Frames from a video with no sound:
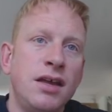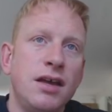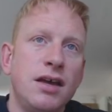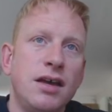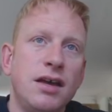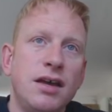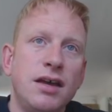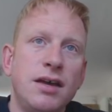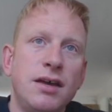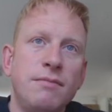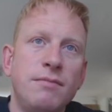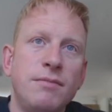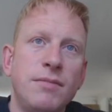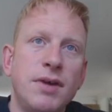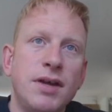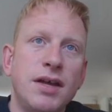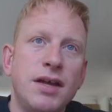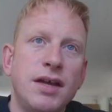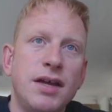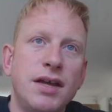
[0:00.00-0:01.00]
and
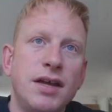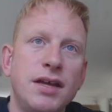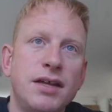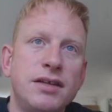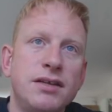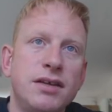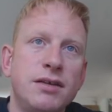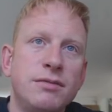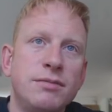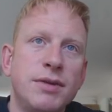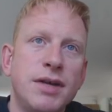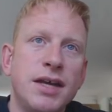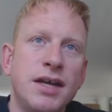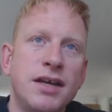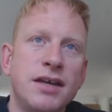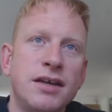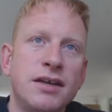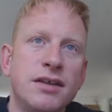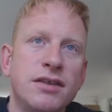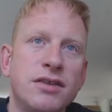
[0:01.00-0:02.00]
I'm
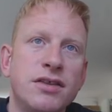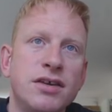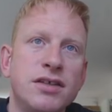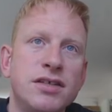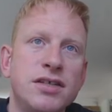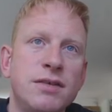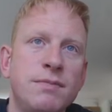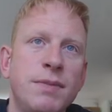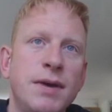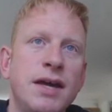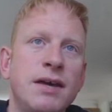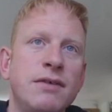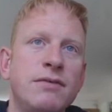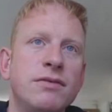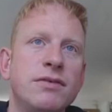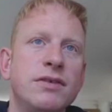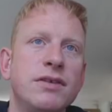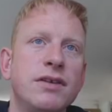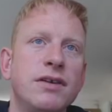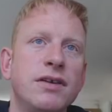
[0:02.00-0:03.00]
getting
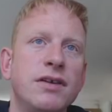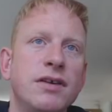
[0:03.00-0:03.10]
£30